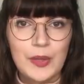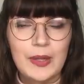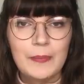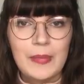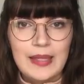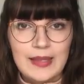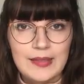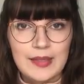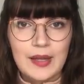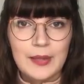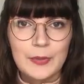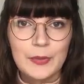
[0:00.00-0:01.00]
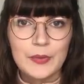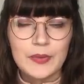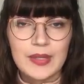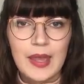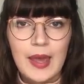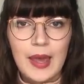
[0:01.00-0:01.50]
to and meet these
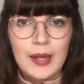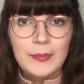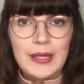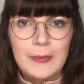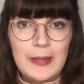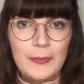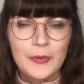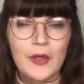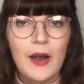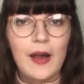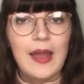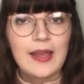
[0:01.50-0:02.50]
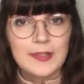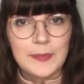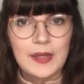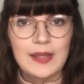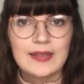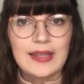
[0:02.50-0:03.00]
animals and meet people that are
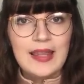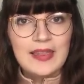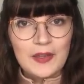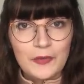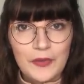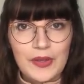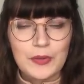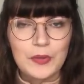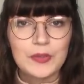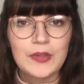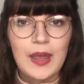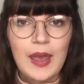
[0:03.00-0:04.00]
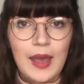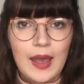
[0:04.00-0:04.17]
experts in that field.